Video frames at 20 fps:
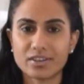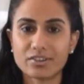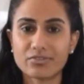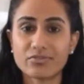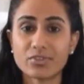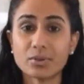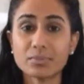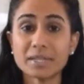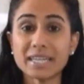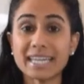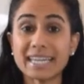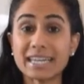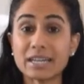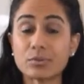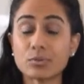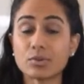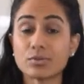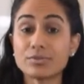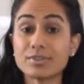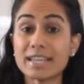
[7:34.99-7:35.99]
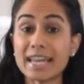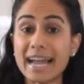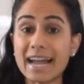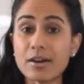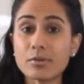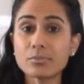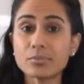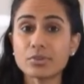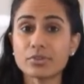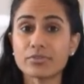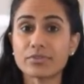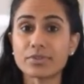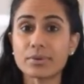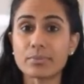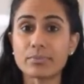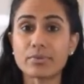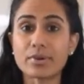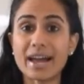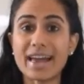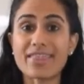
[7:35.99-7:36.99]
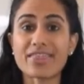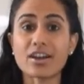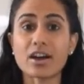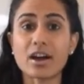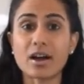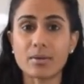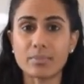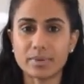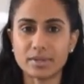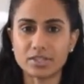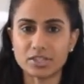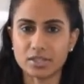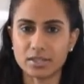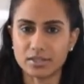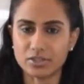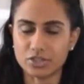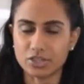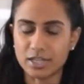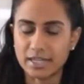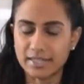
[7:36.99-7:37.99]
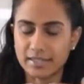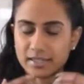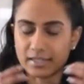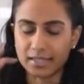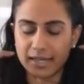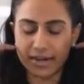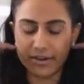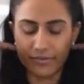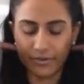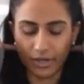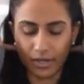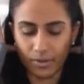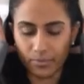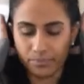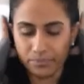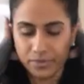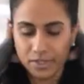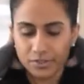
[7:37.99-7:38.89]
From here, we'll now move the breath up into the chest area.